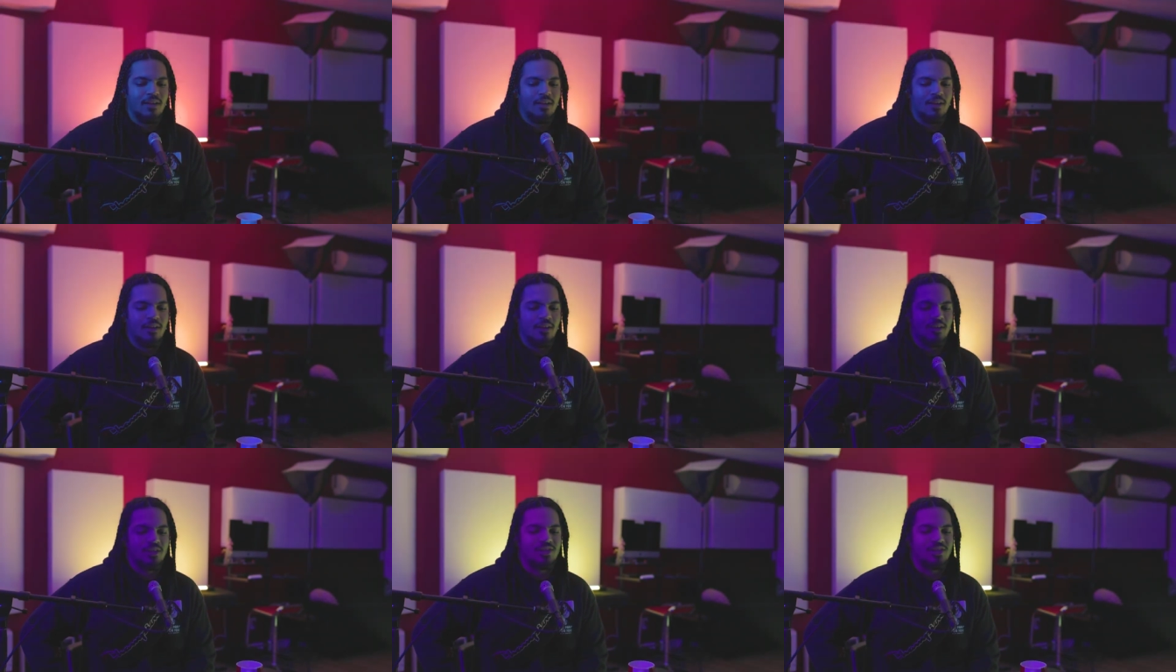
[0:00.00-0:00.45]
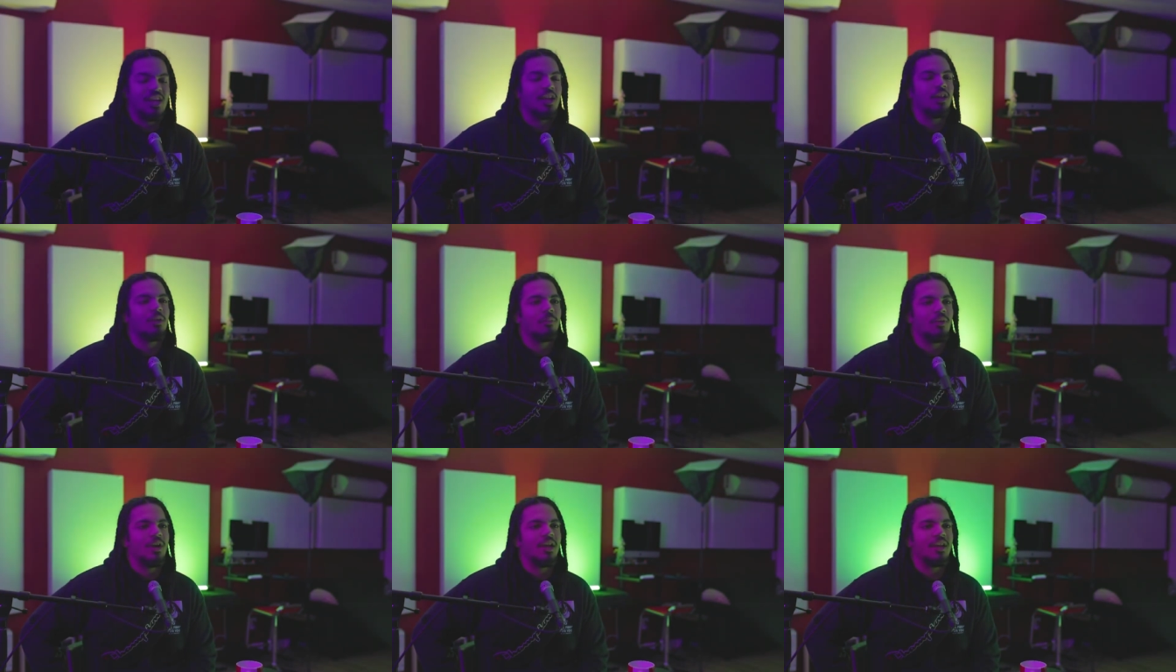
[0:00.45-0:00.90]

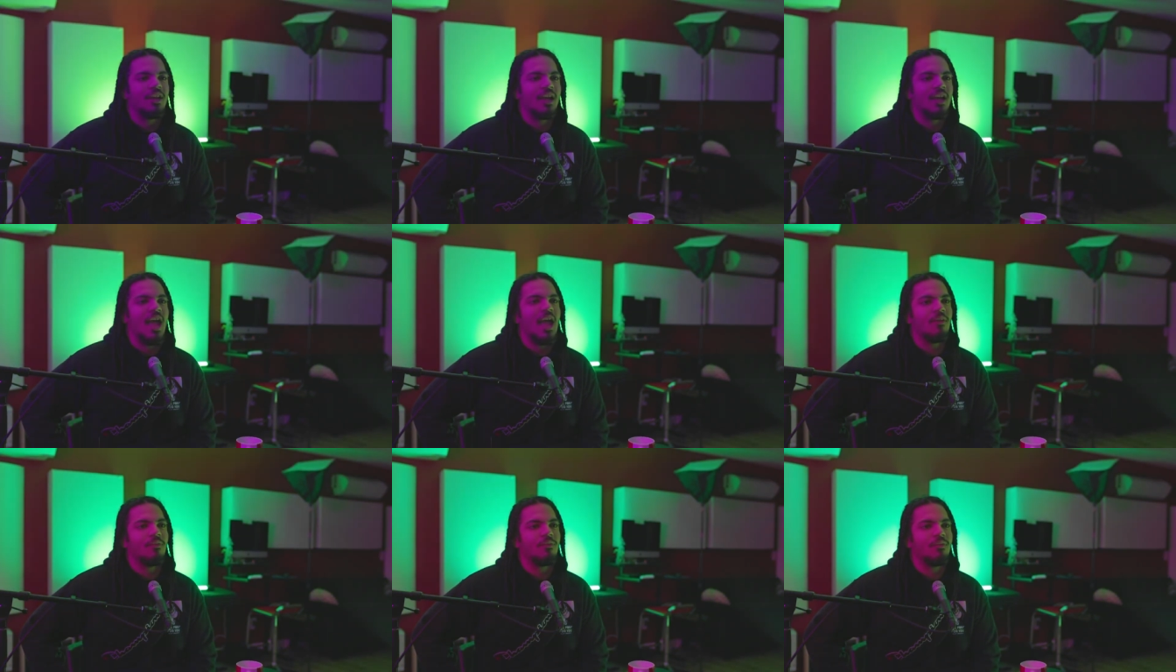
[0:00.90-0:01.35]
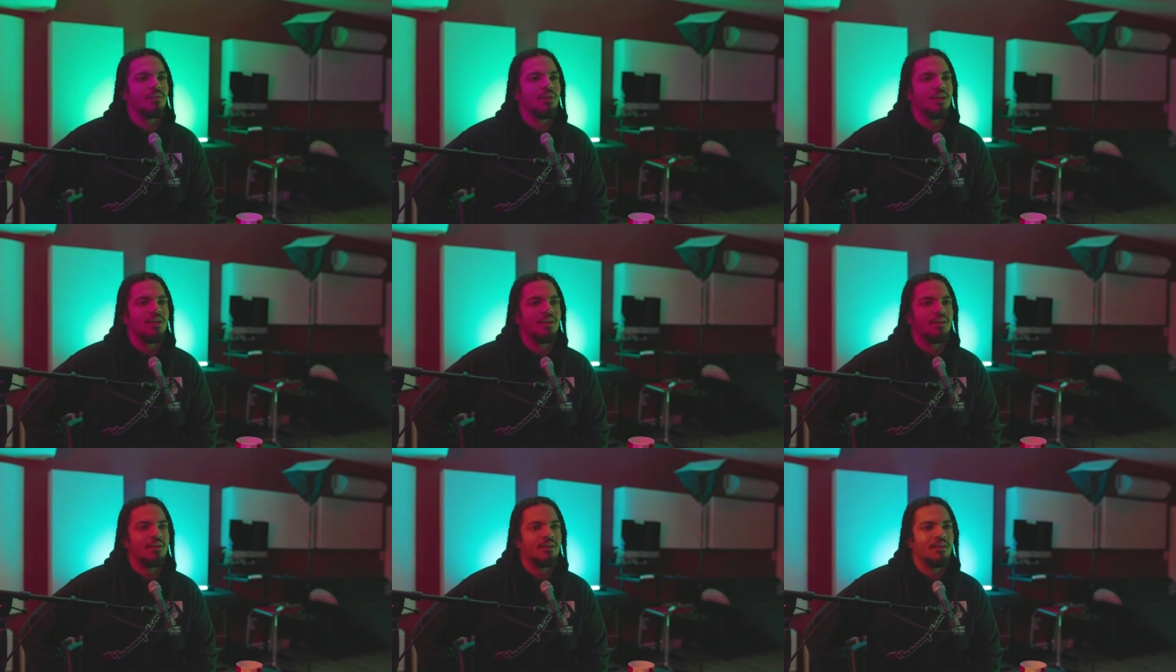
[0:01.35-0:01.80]
celebrating
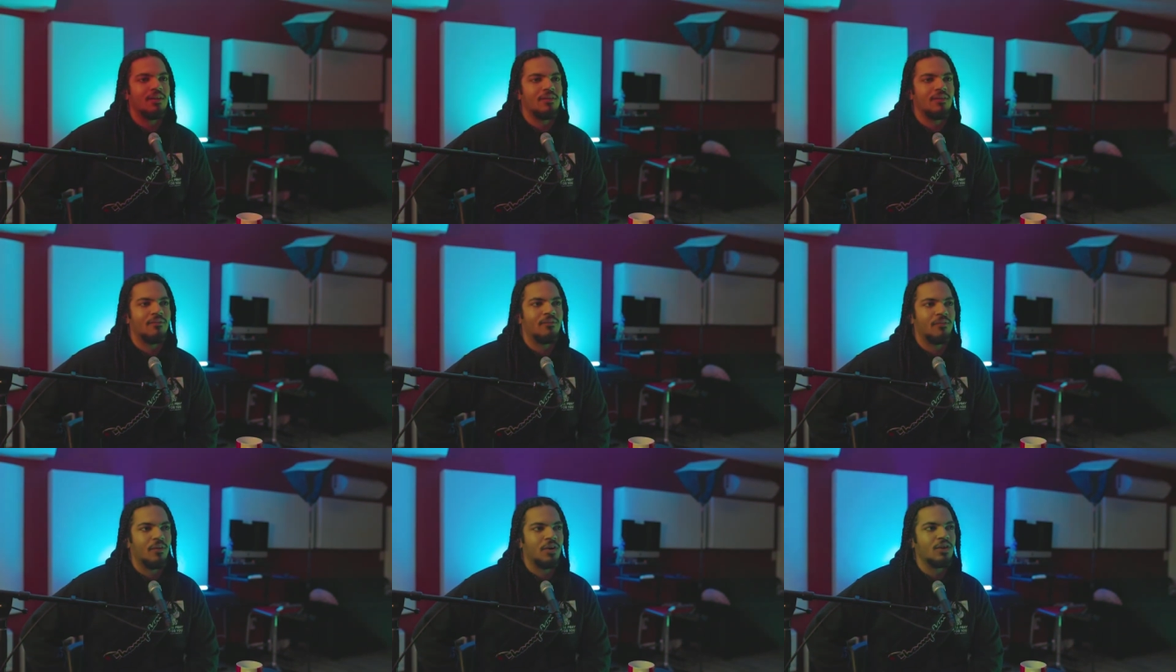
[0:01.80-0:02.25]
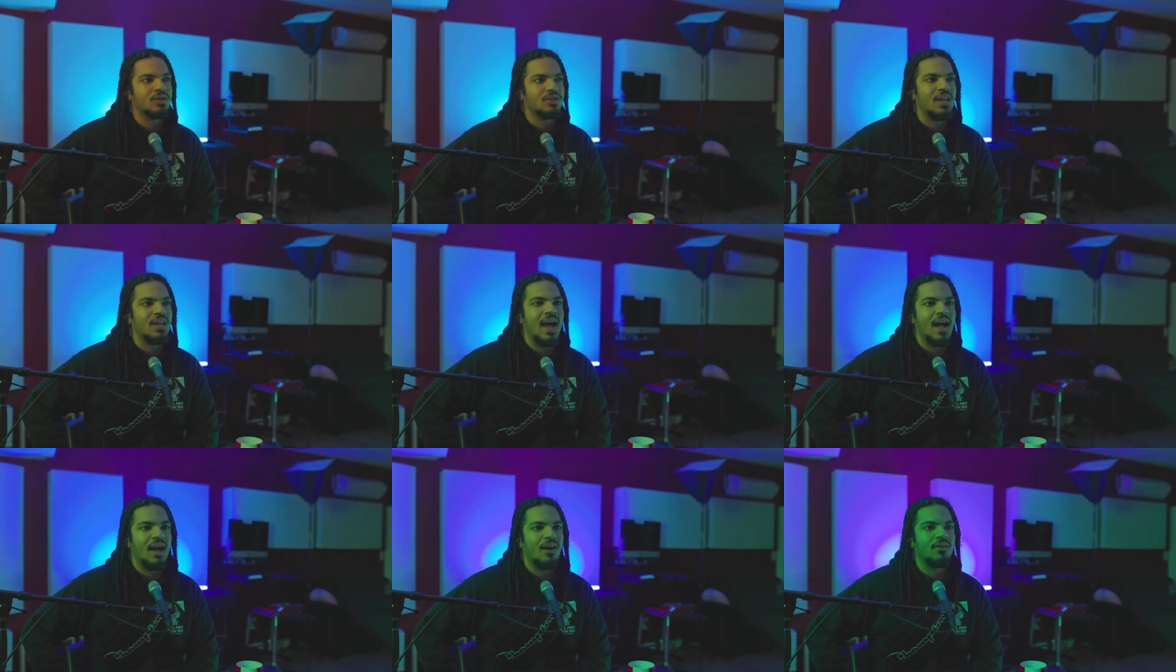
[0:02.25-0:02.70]
every first
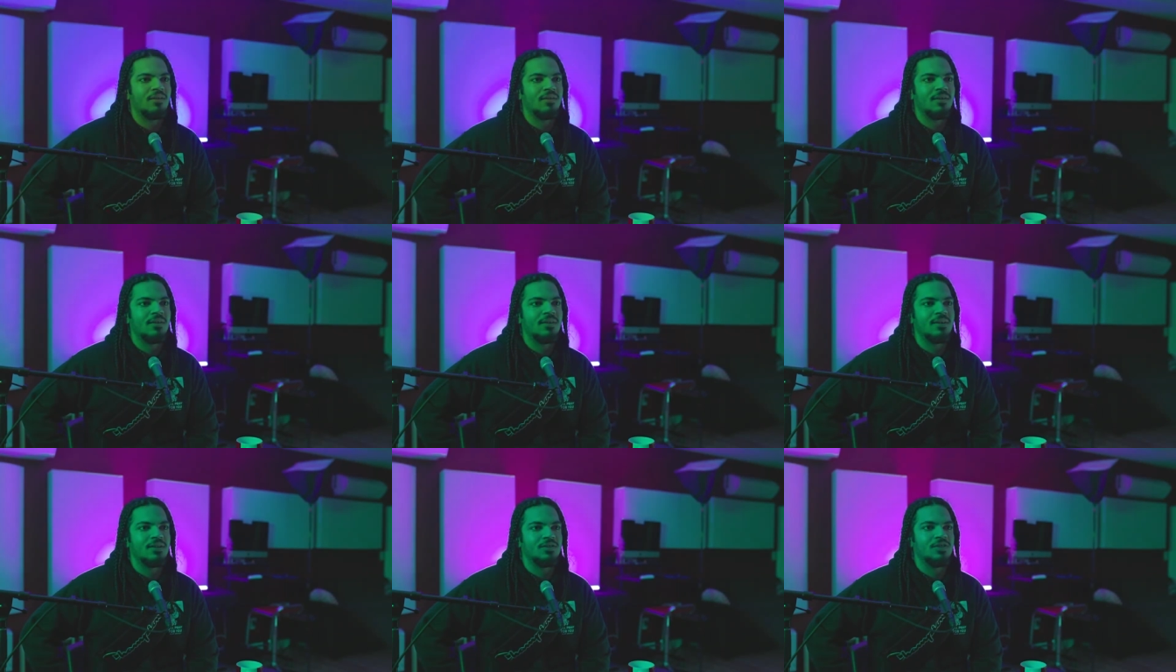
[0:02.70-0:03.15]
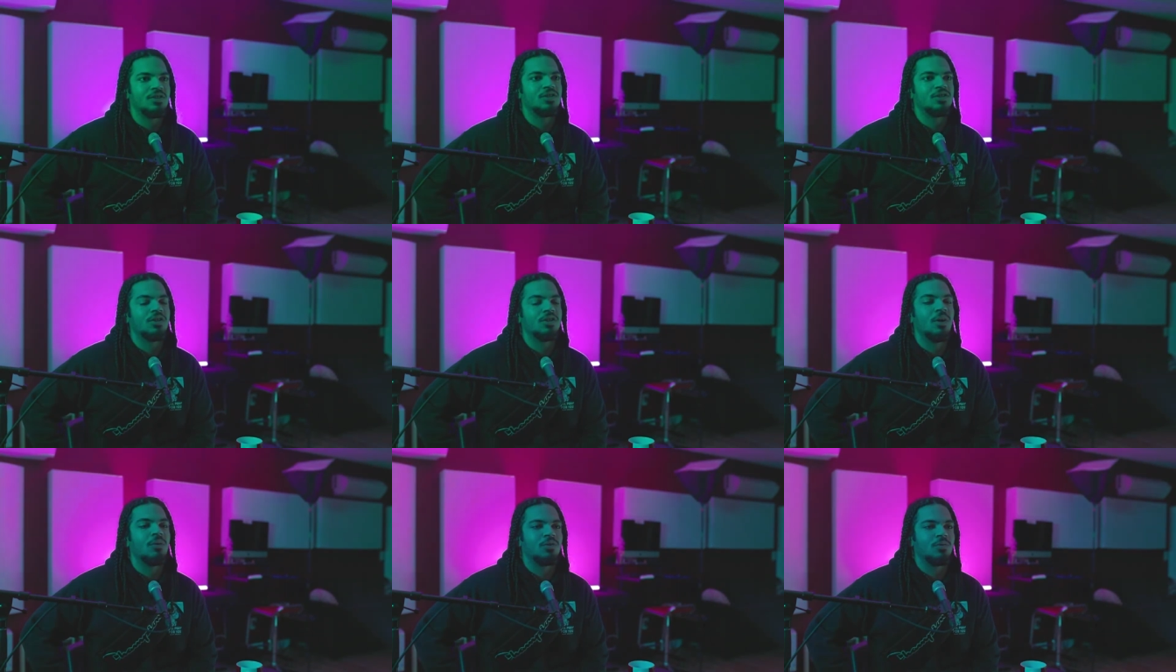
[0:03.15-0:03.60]
down is the
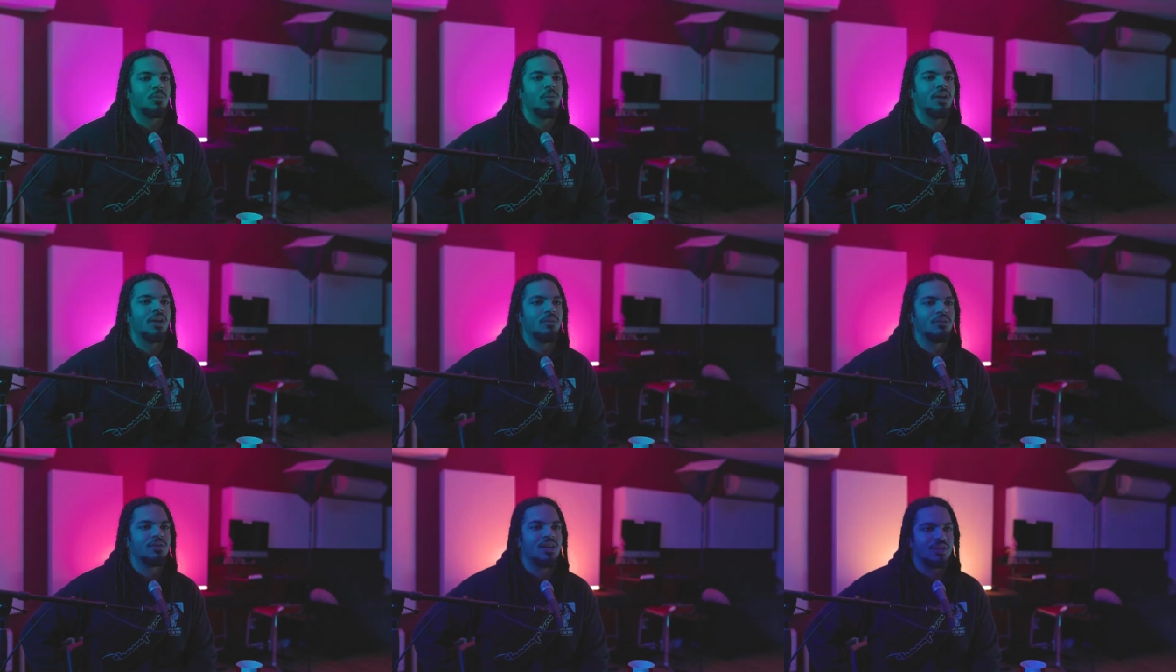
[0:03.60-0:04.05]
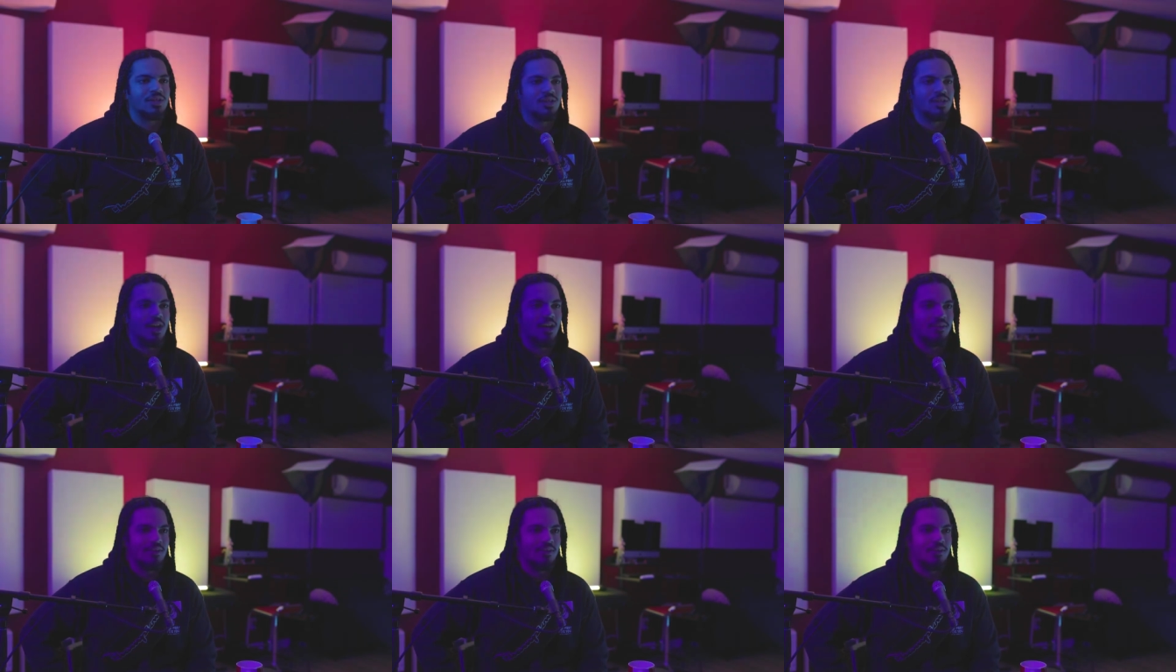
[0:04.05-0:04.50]
slowest way to a
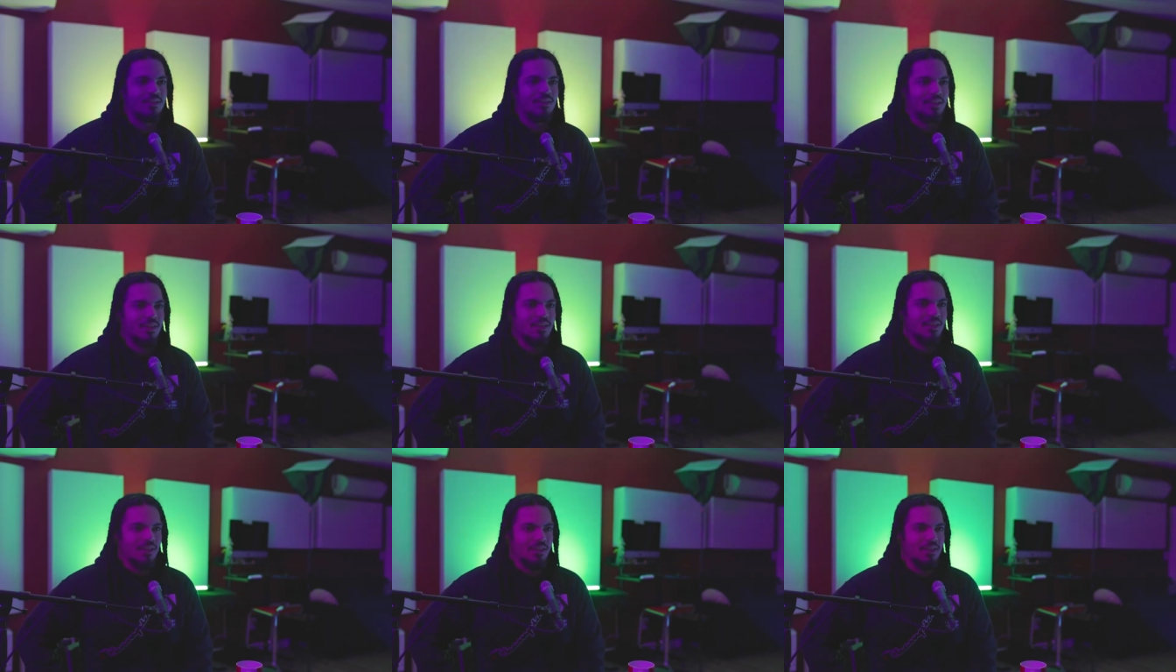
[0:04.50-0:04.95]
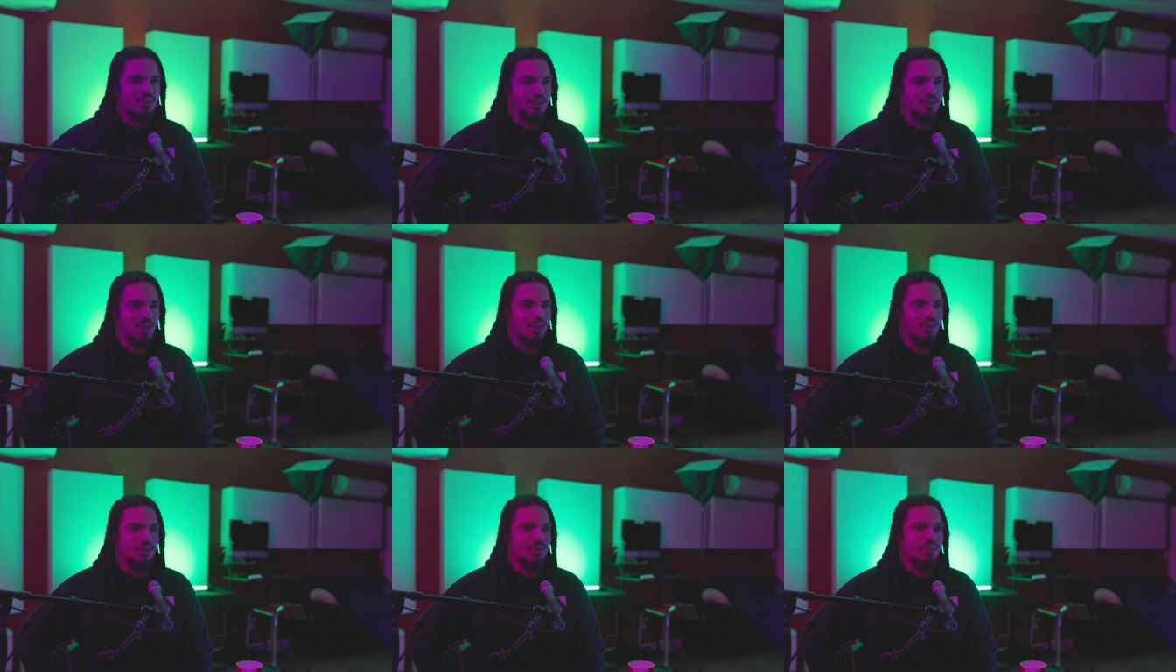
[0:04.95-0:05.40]
touchdown, you
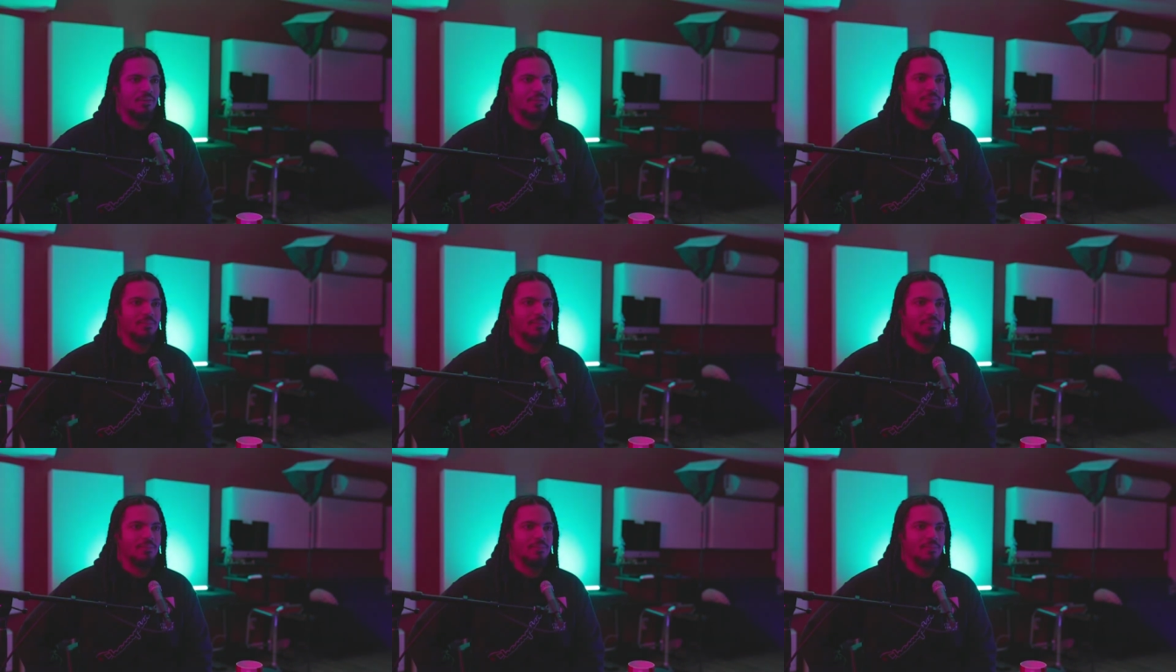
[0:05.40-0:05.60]
know?